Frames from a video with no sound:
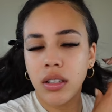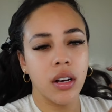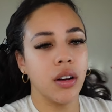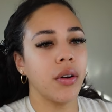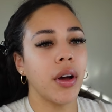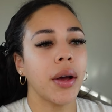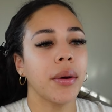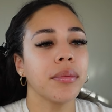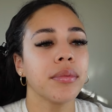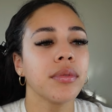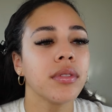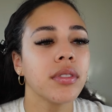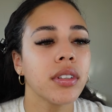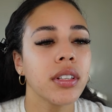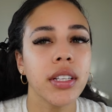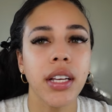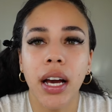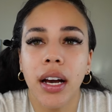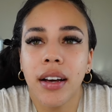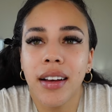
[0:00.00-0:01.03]
Okay,
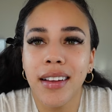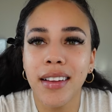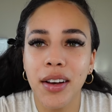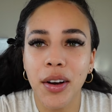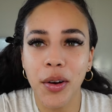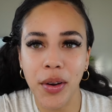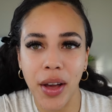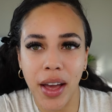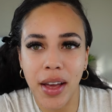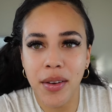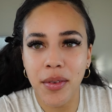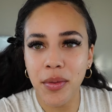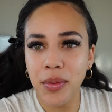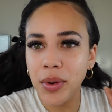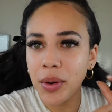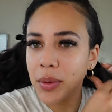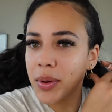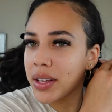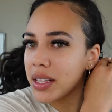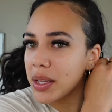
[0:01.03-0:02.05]
yeah, okay.
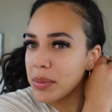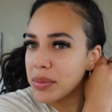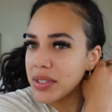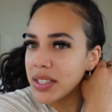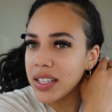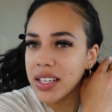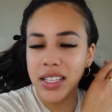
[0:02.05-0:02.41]
Well, we clipped it.